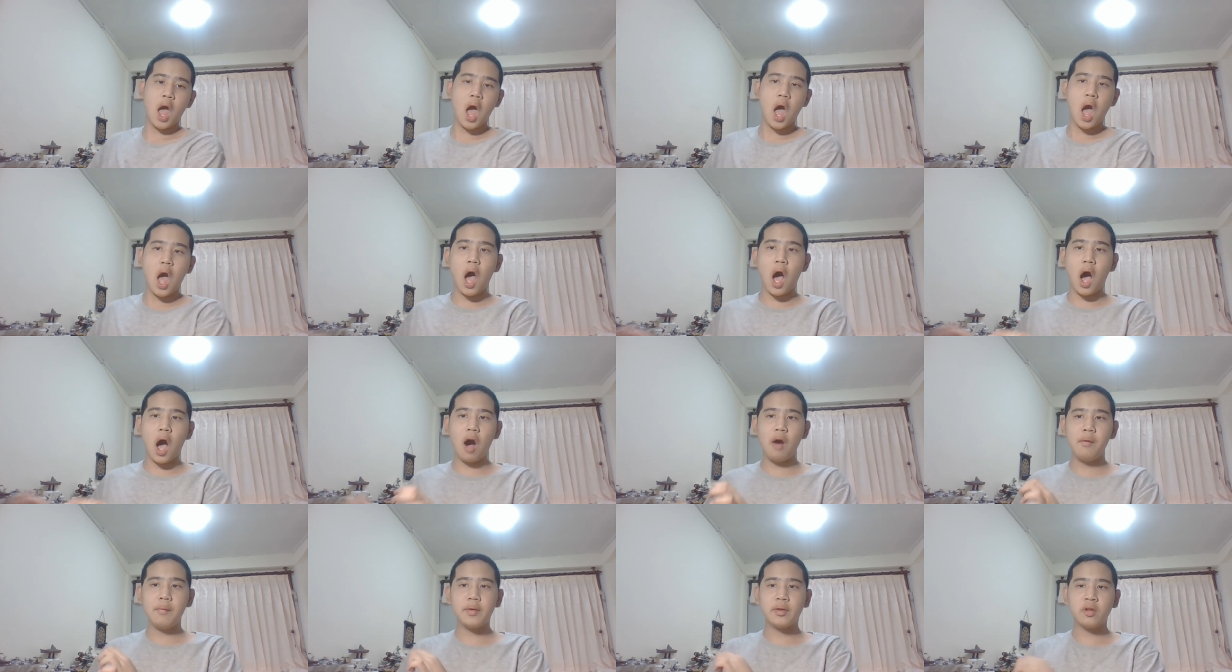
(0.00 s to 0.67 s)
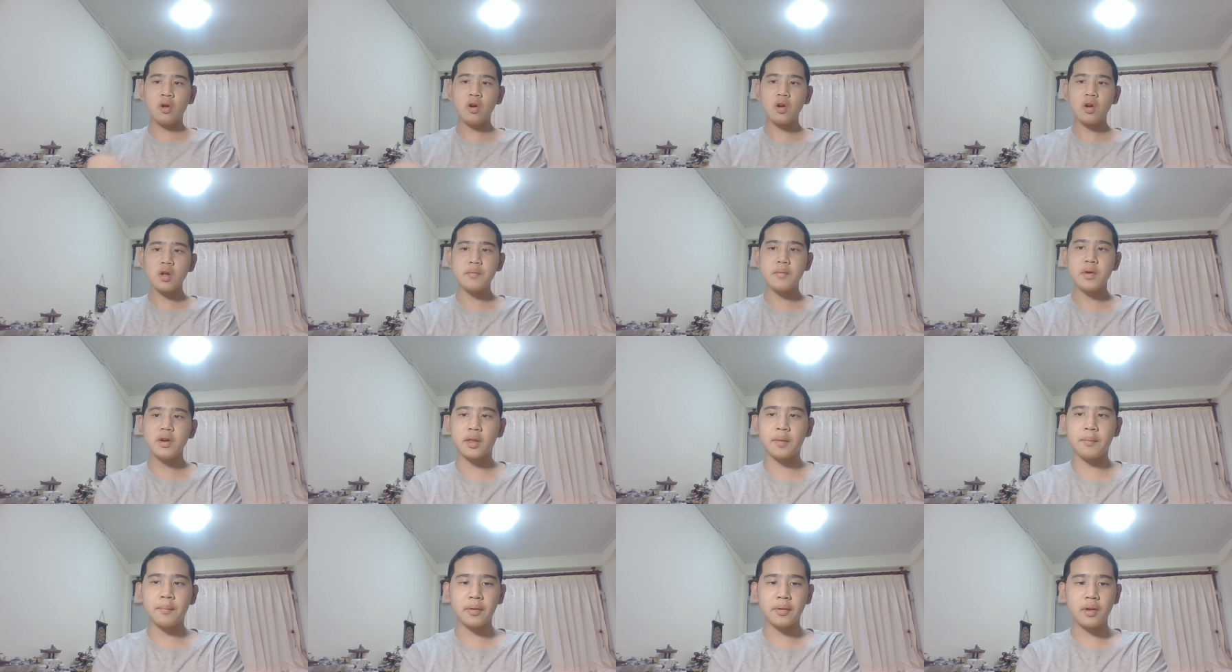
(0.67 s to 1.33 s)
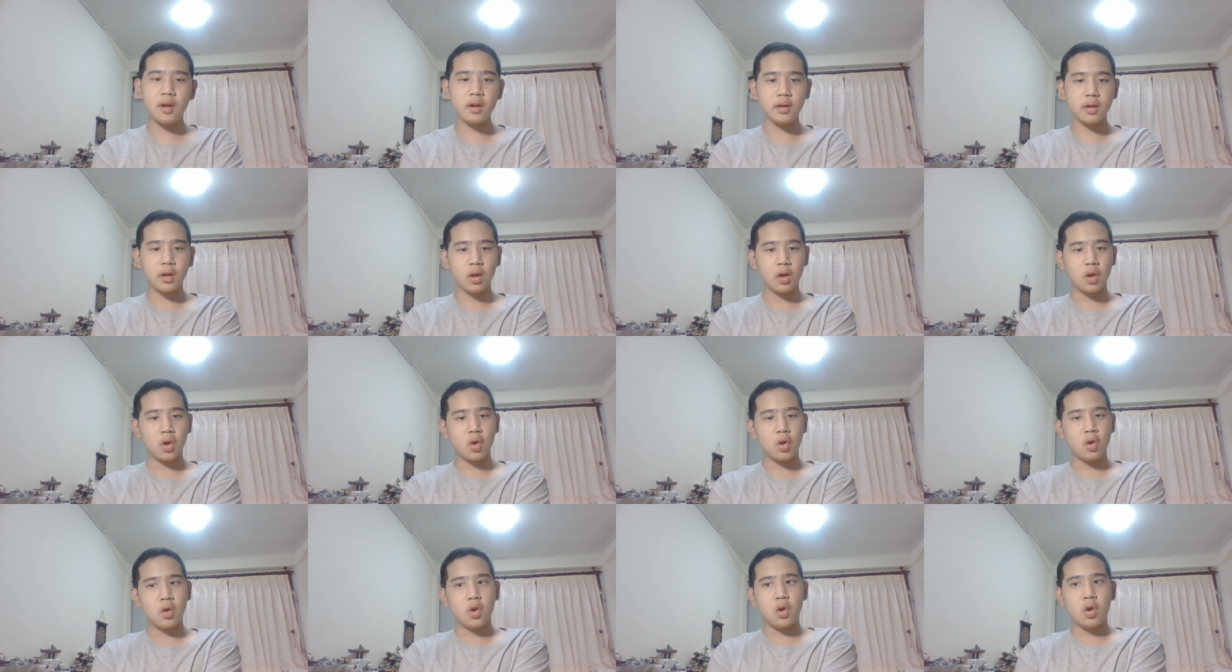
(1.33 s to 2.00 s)
I'll be talking about this plot,
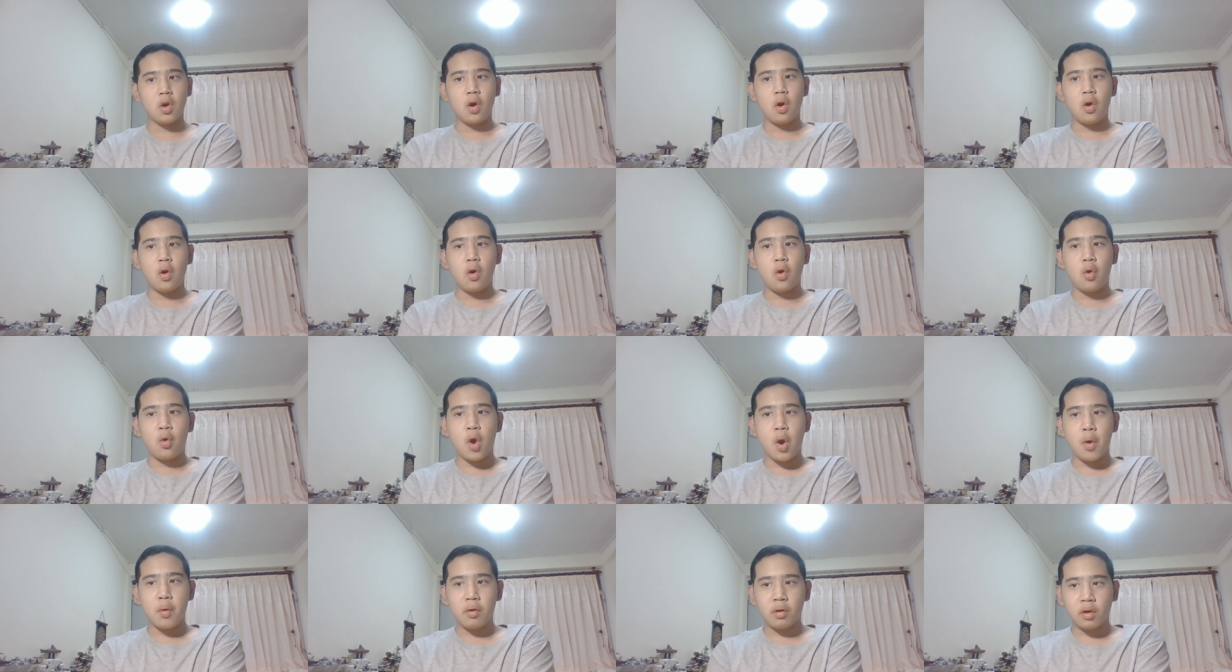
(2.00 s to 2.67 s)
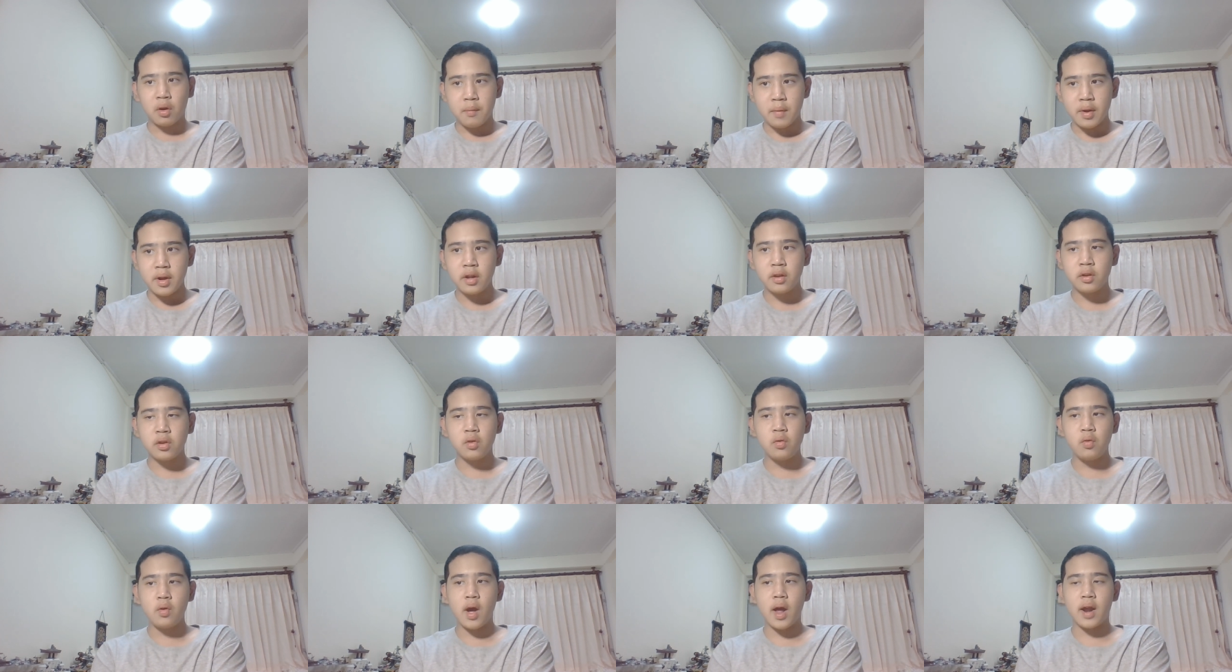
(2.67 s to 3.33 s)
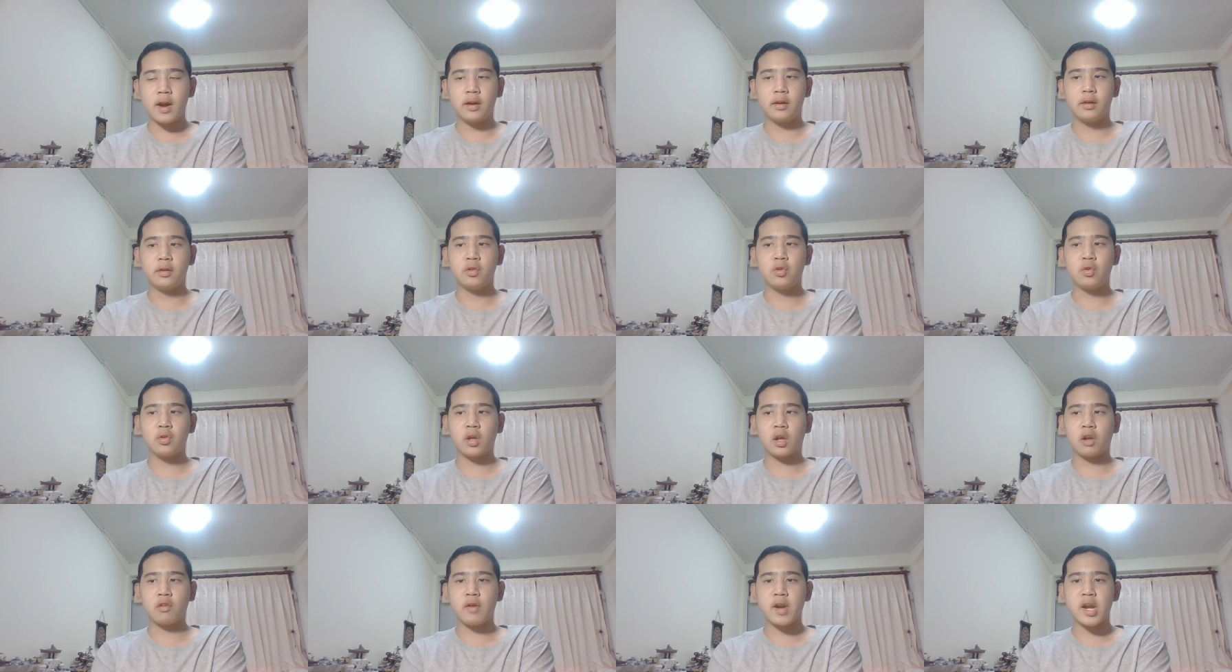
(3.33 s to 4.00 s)
where we're recommended to, and use
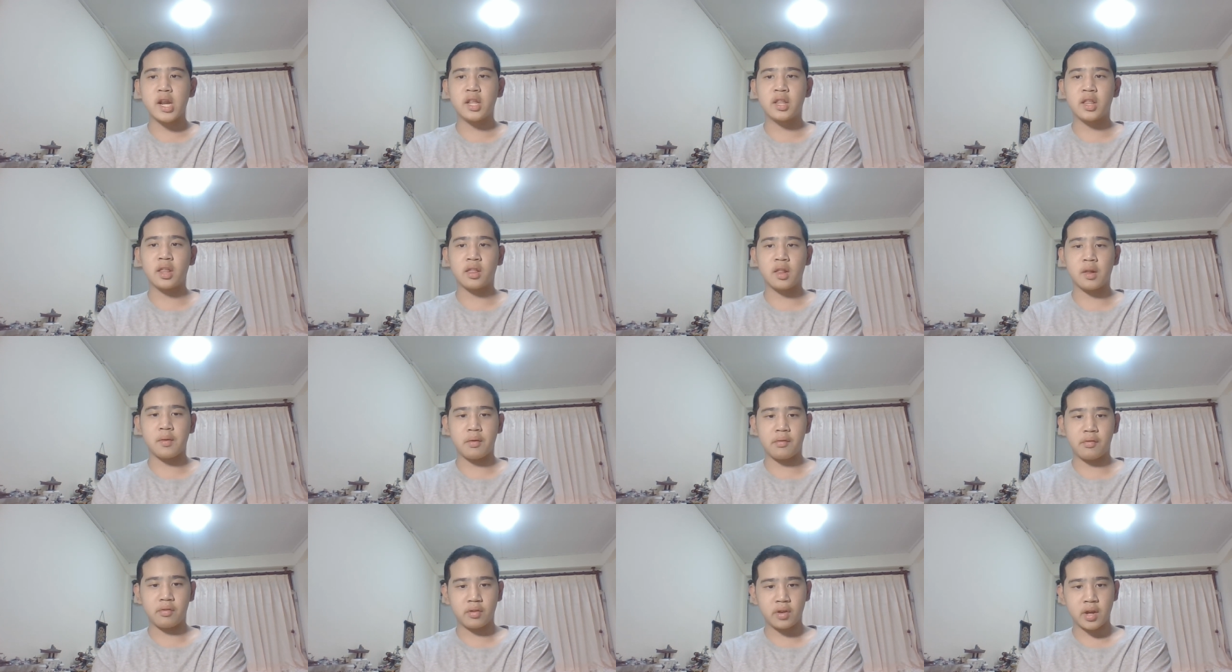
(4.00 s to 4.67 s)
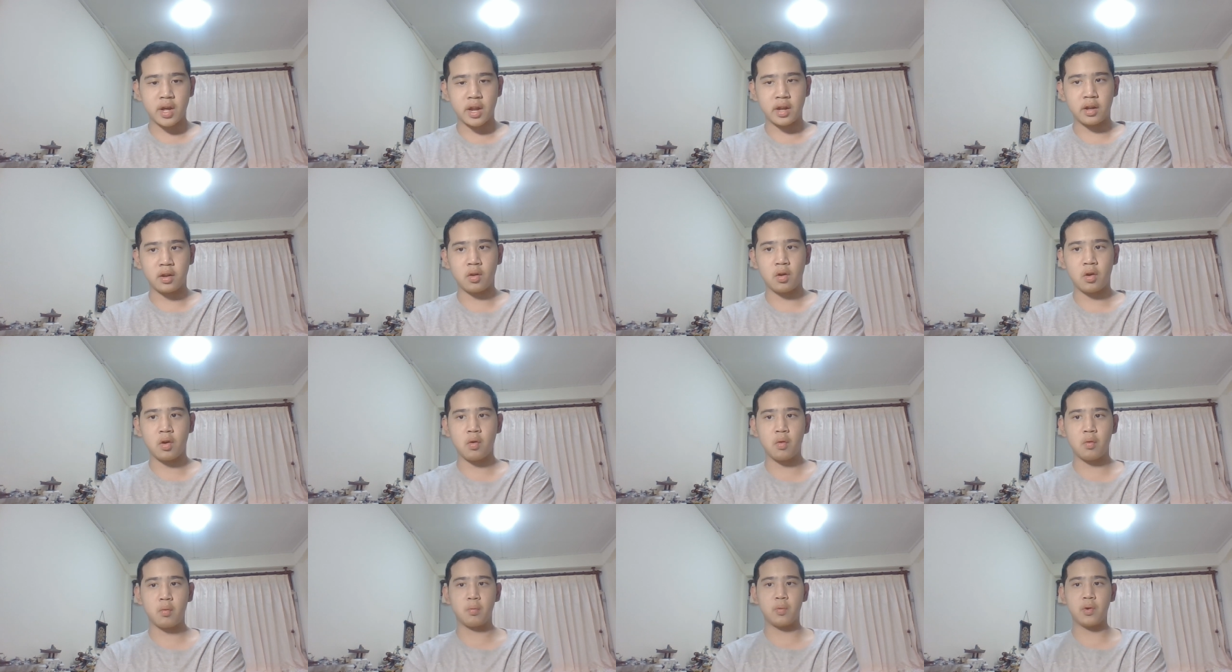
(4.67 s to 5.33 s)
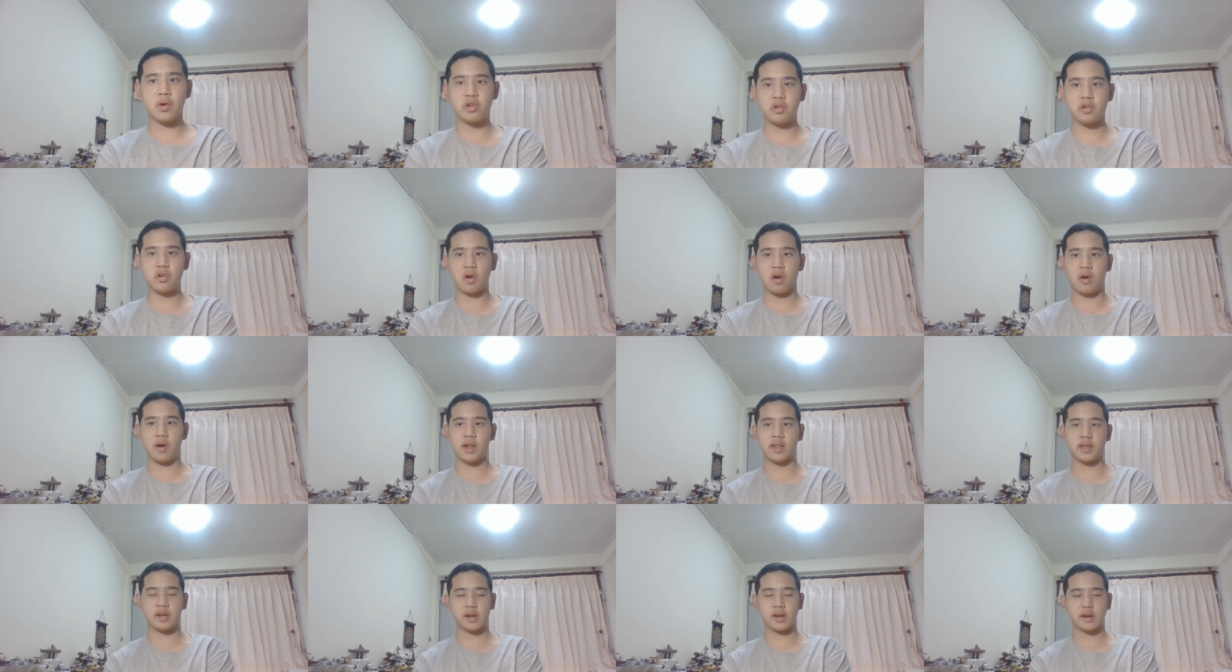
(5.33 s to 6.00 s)
a grading system of 10, which are
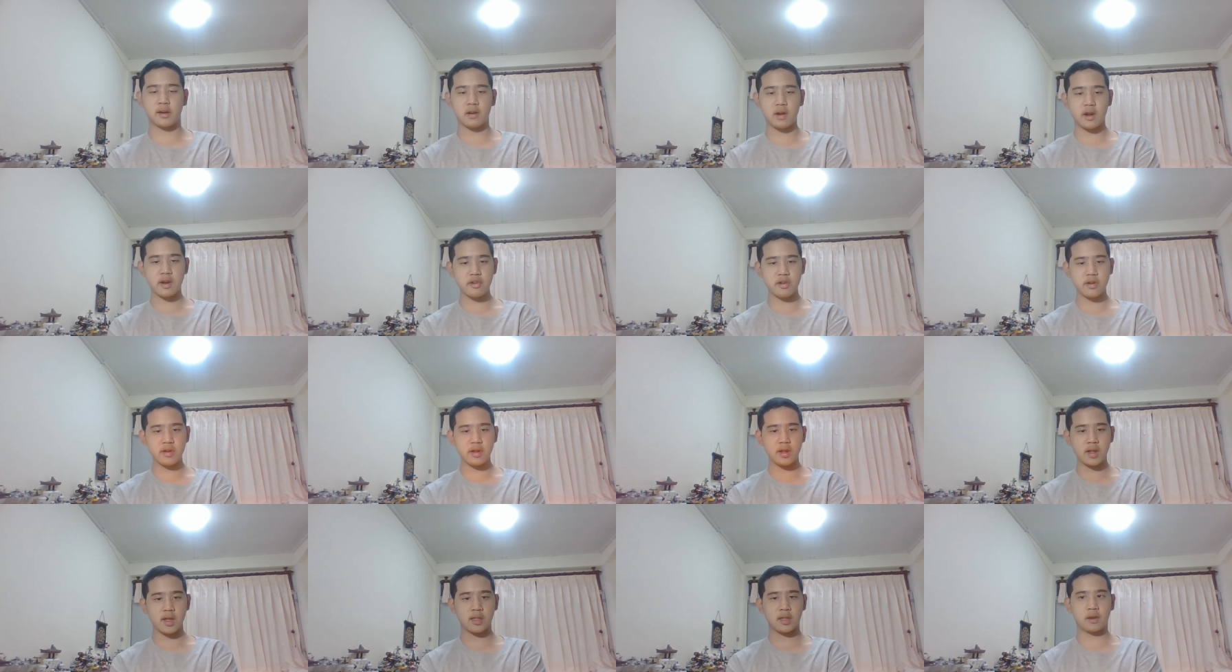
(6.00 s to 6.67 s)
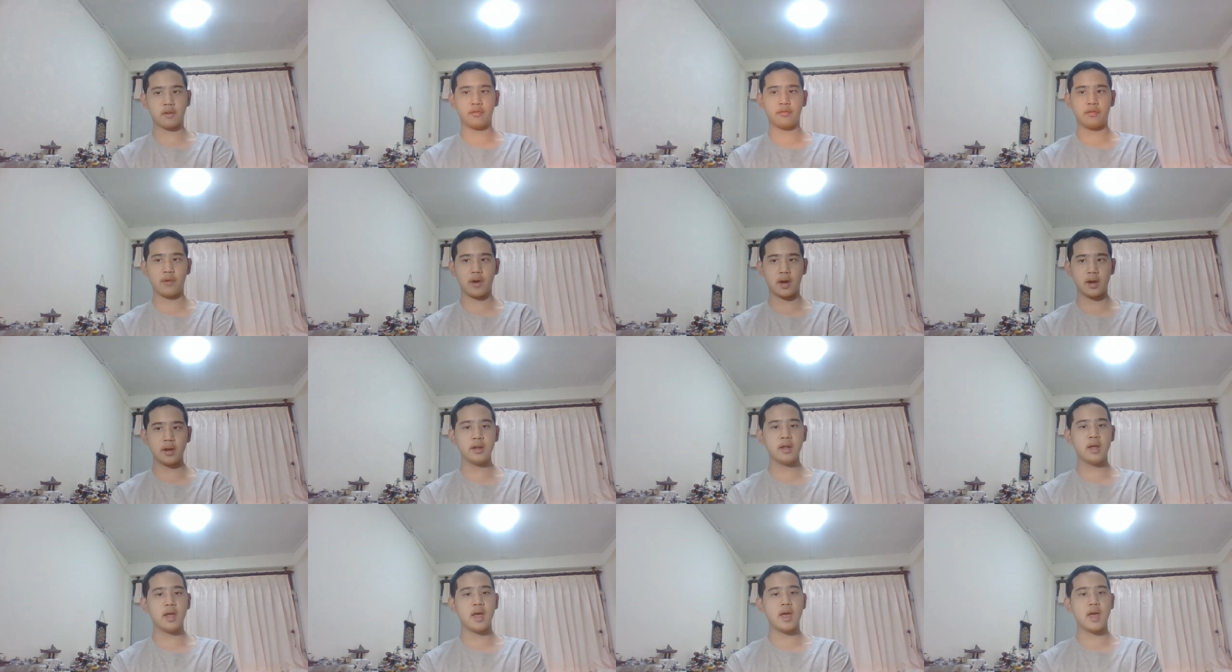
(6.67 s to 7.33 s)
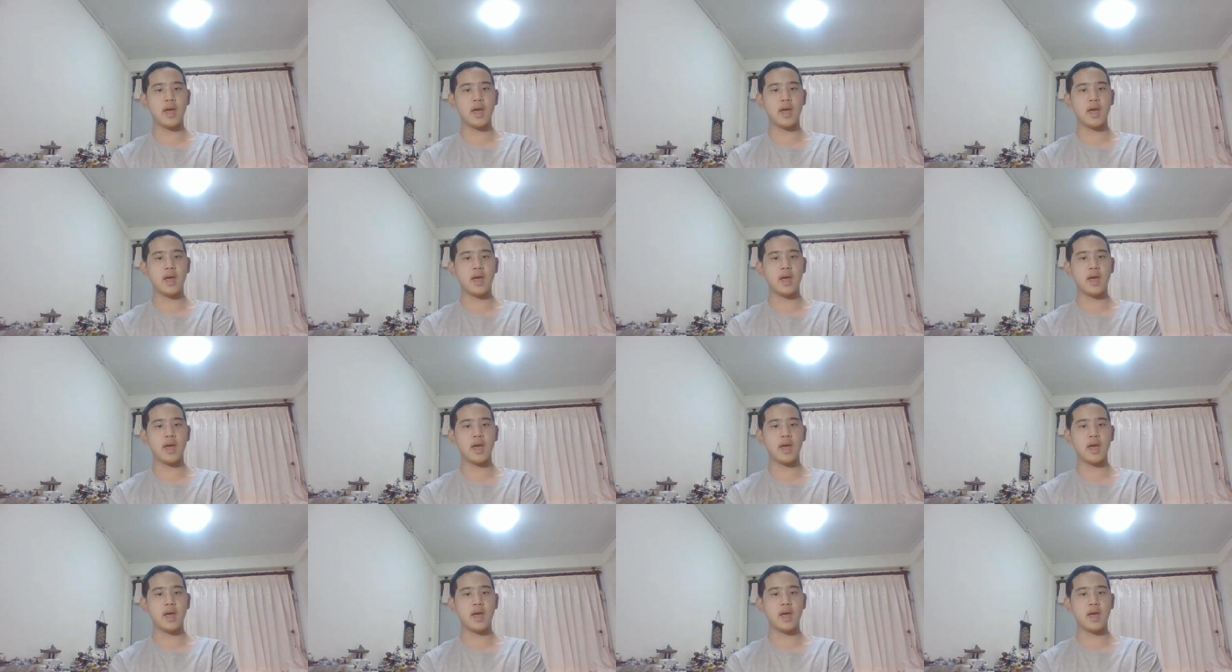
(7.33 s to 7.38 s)
is it engaging, is it fun,